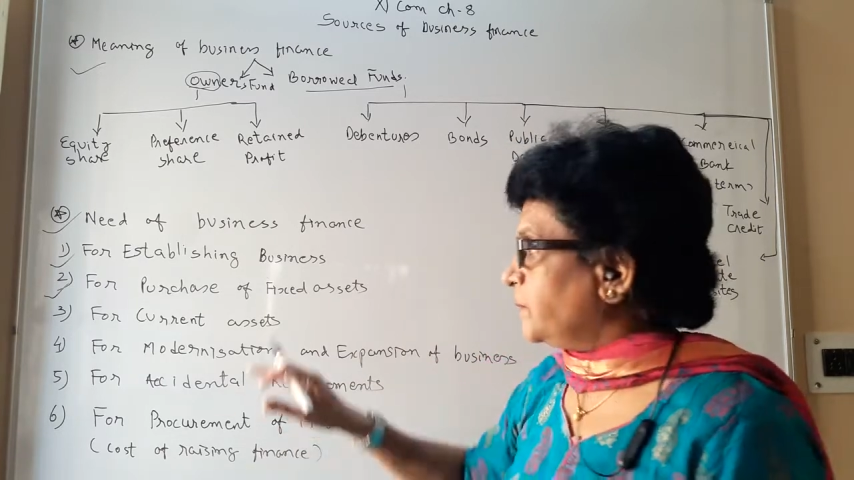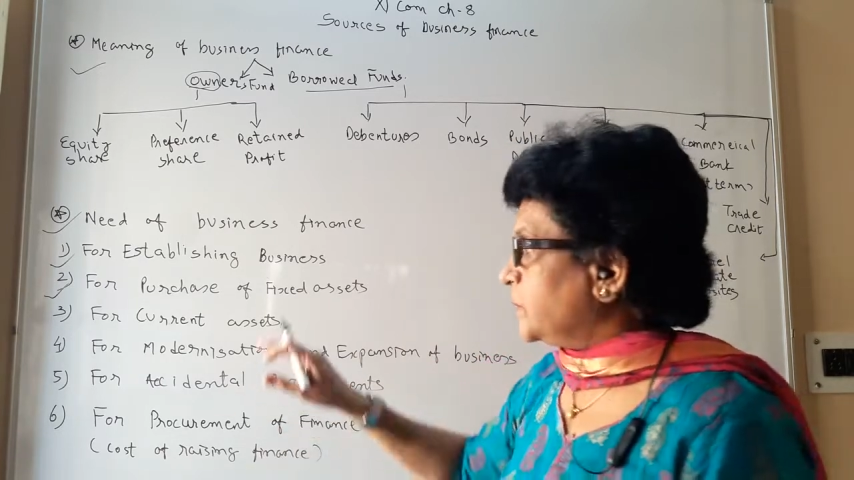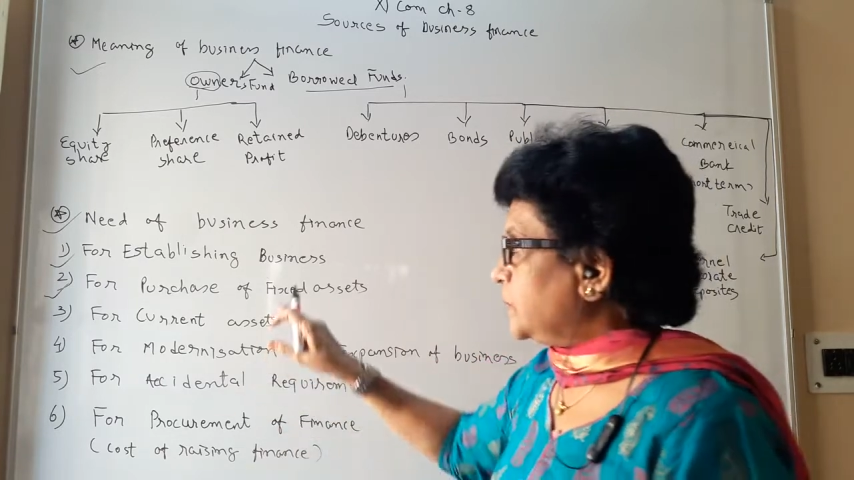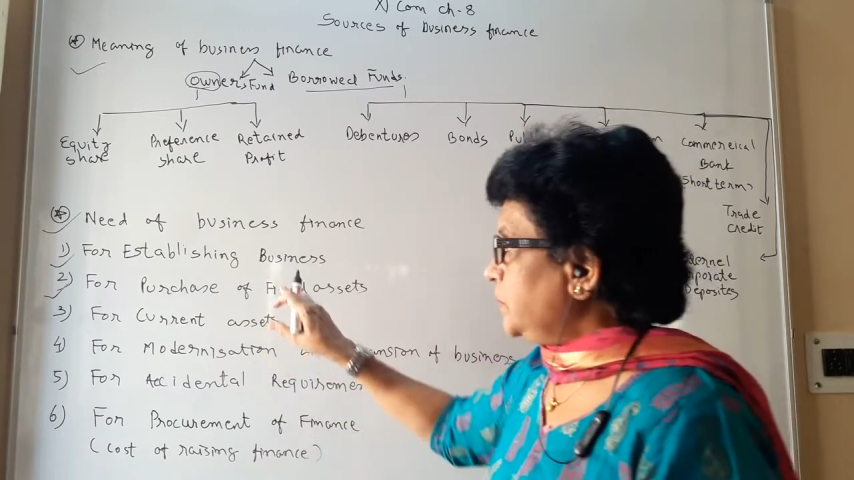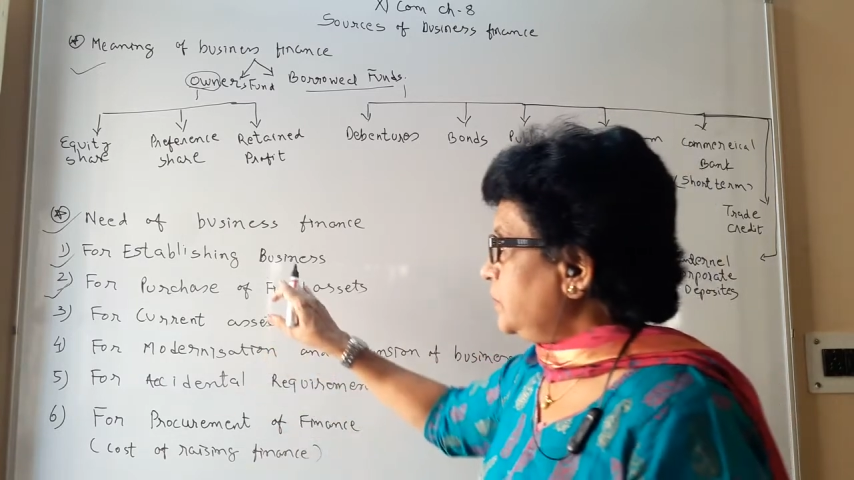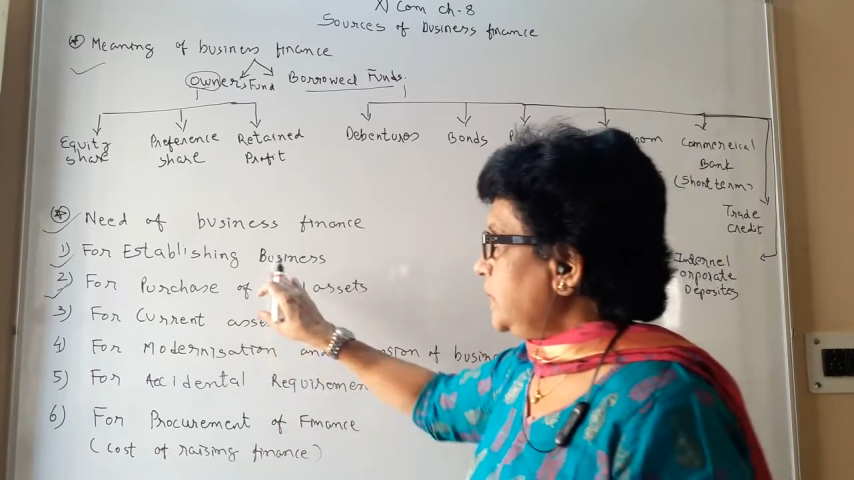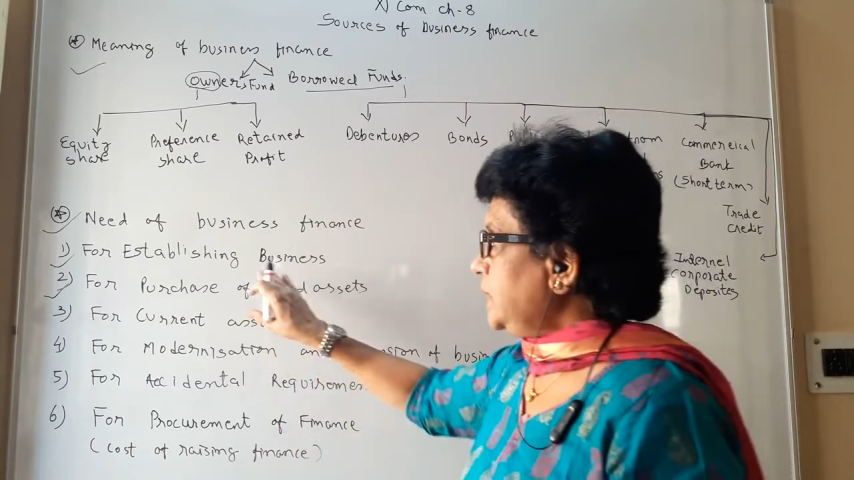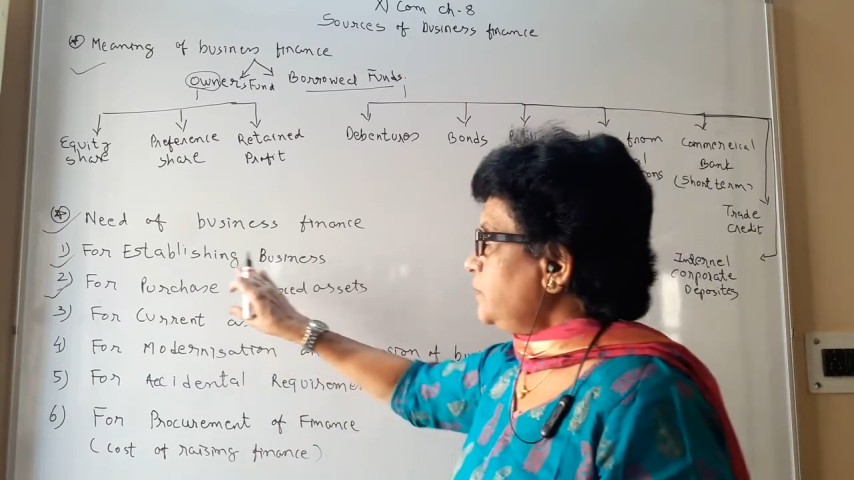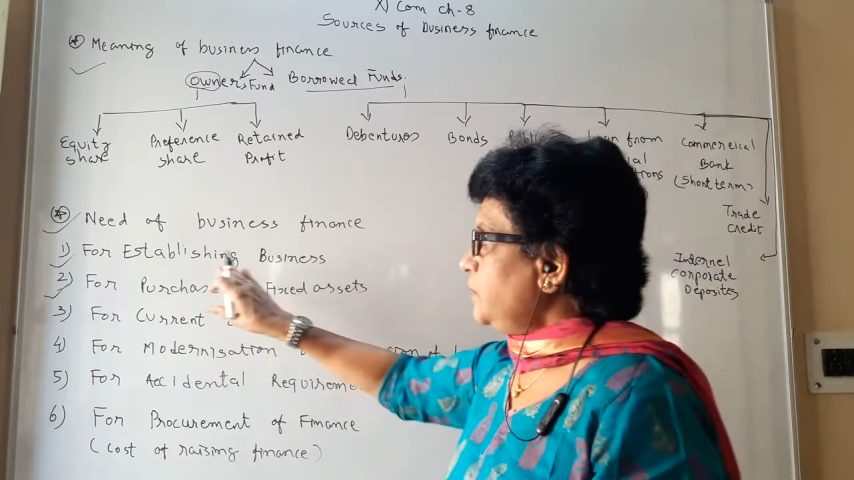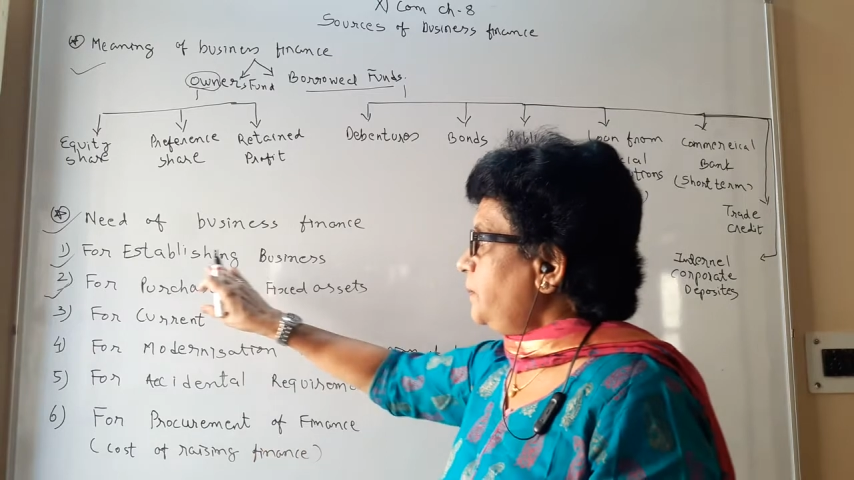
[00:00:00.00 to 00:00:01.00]
So you
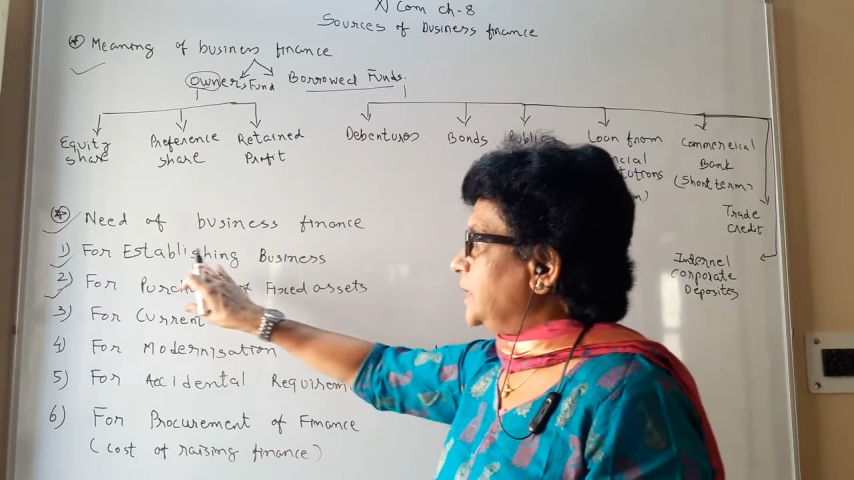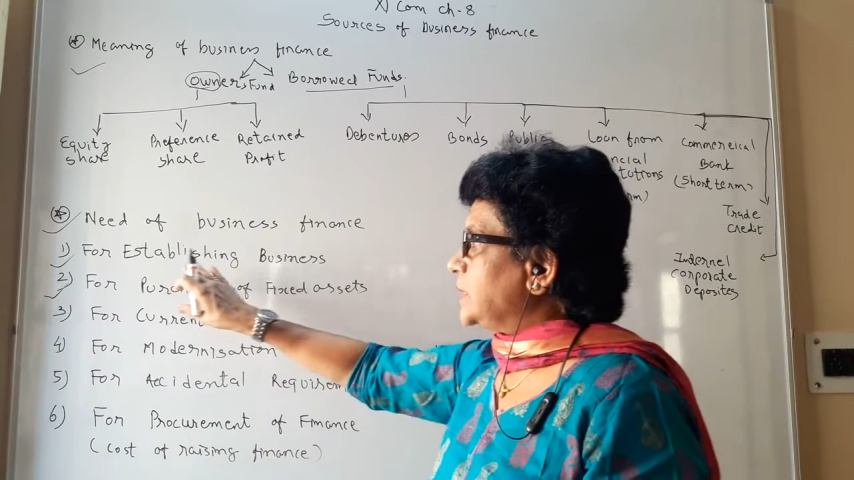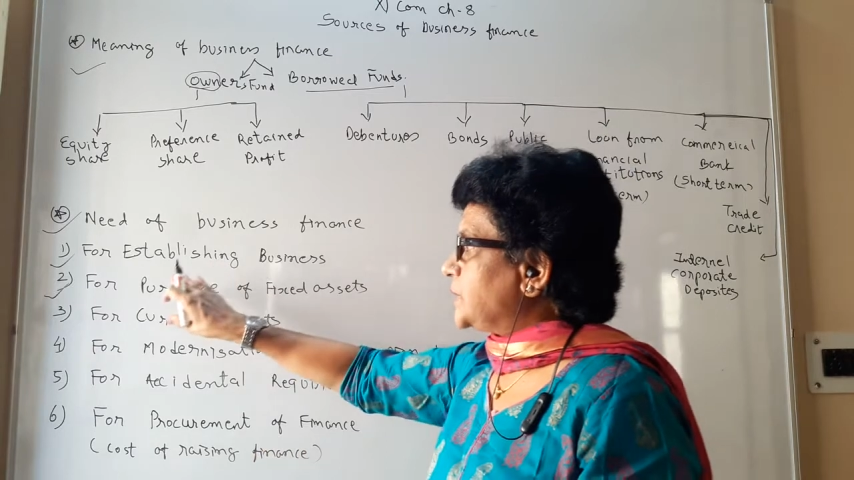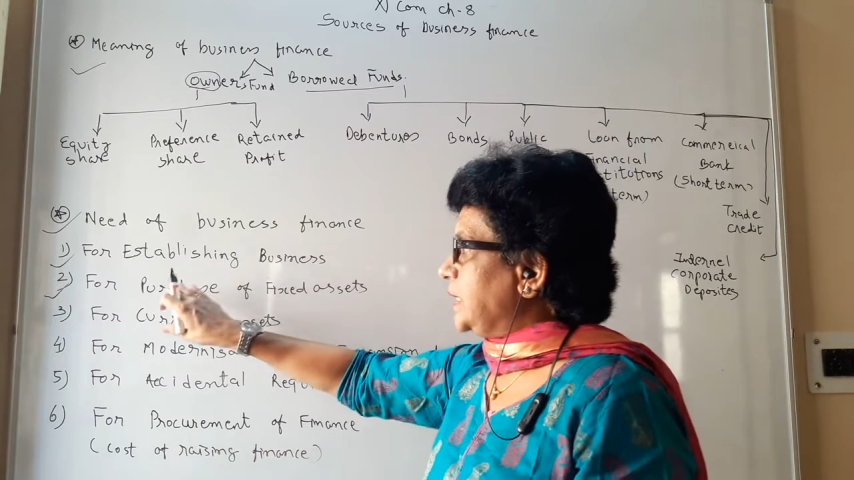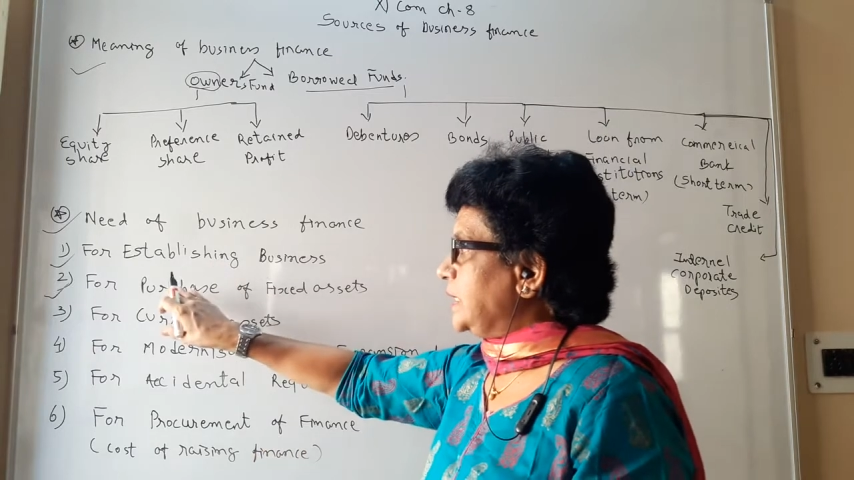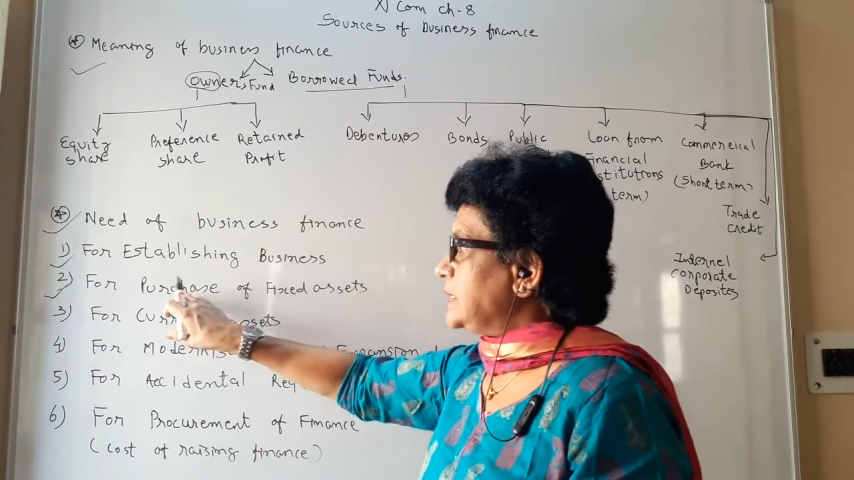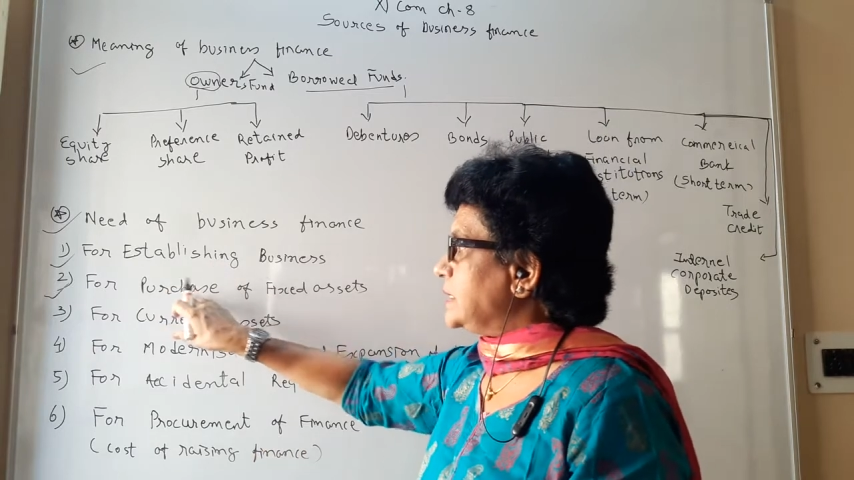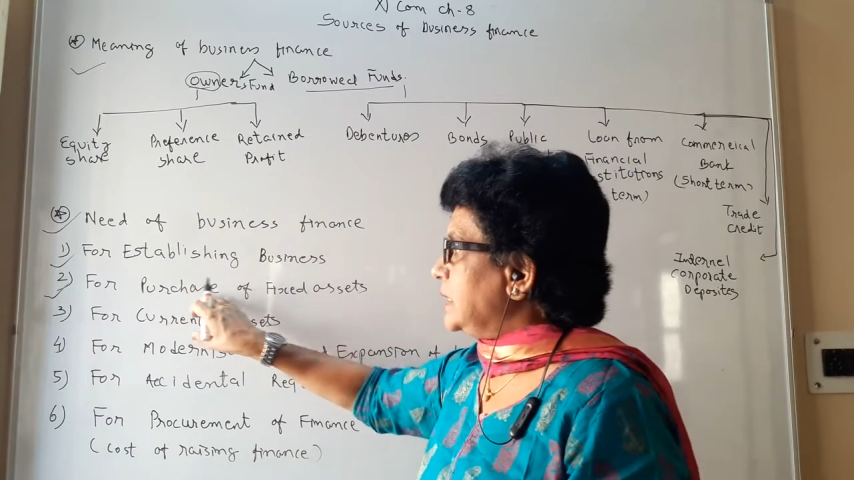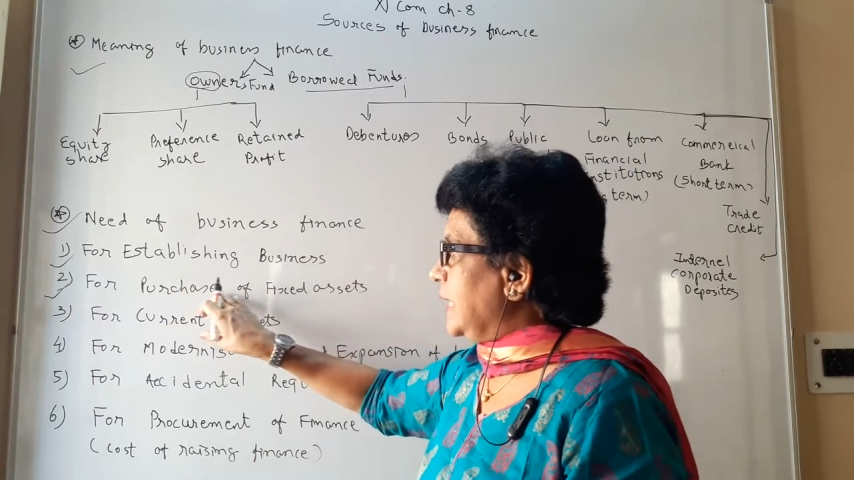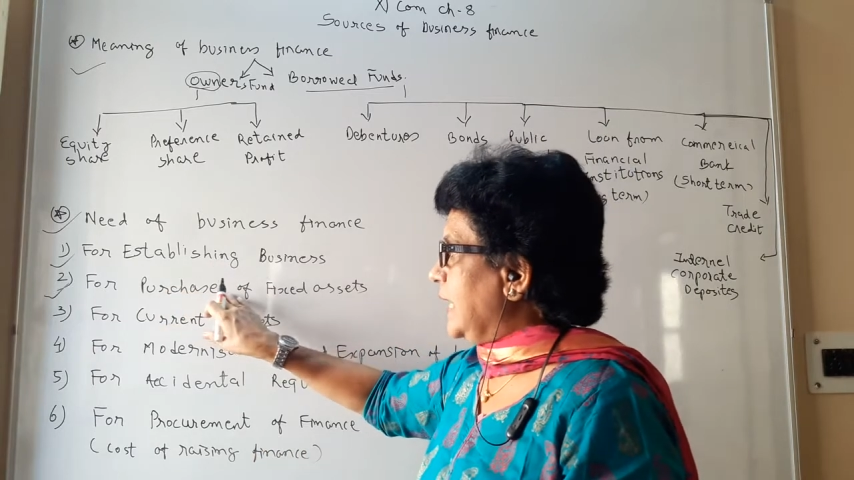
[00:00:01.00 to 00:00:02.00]
need to purchase
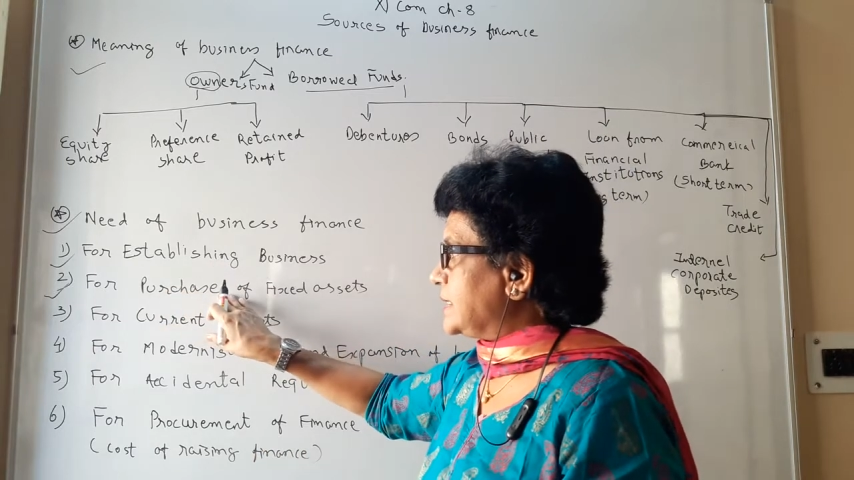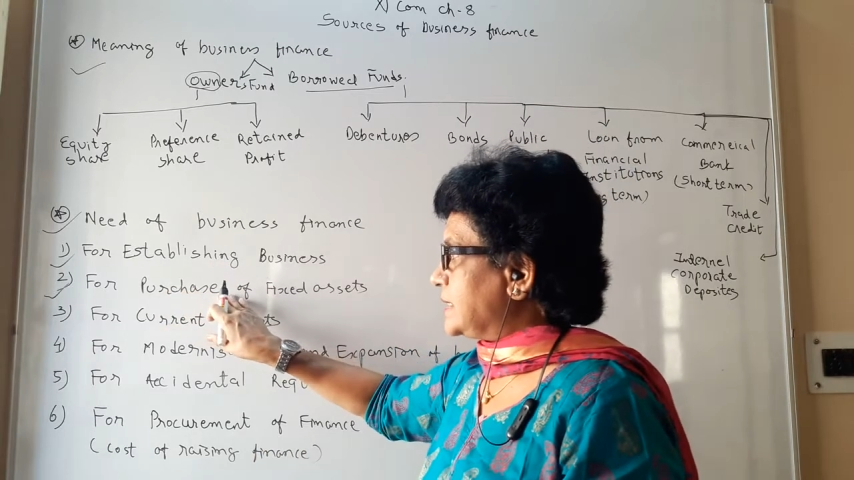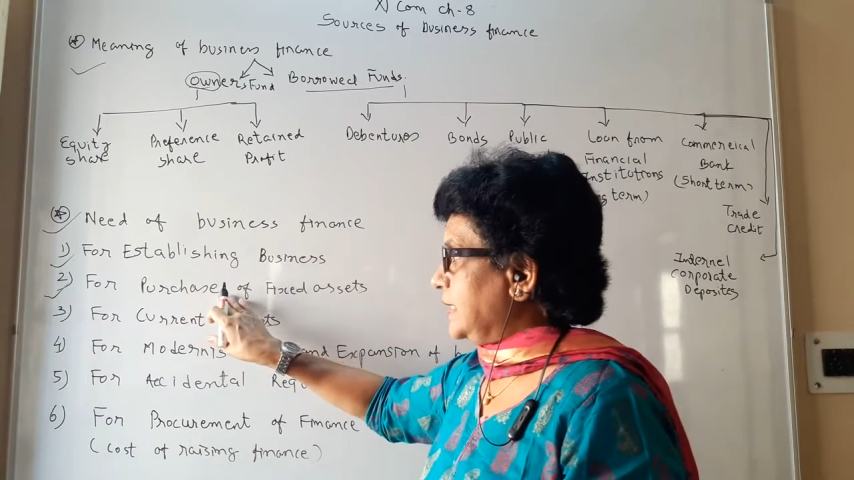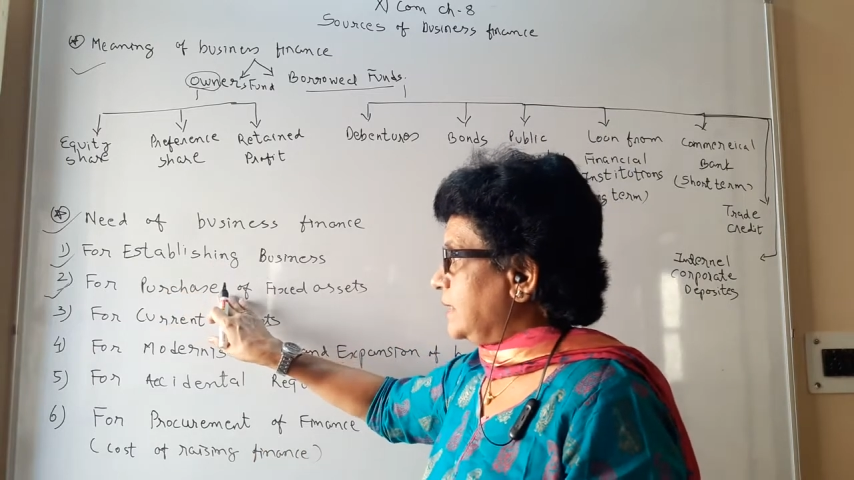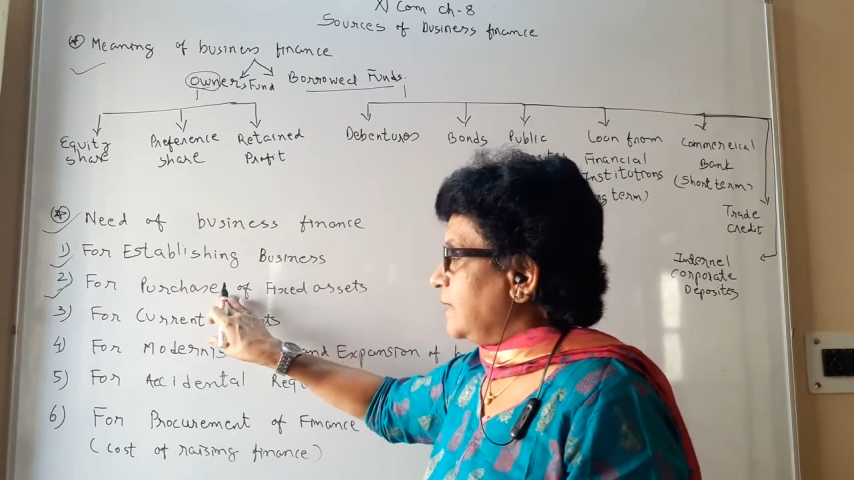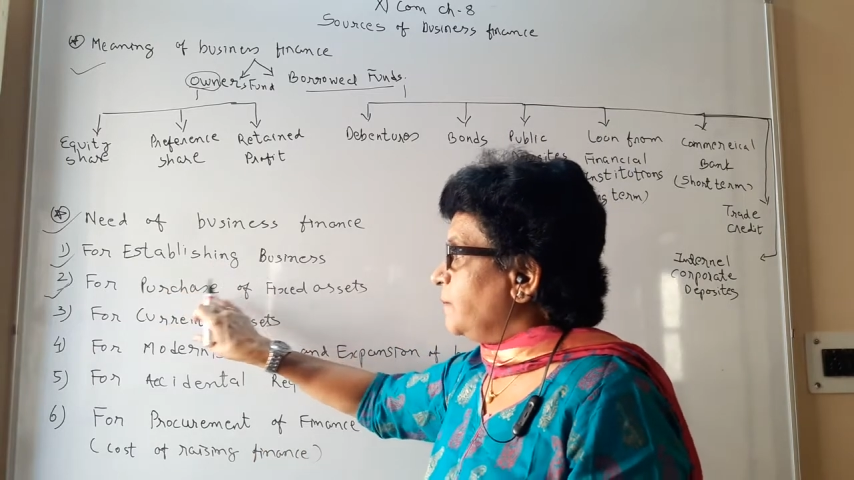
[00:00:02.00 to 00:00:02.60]
the asset.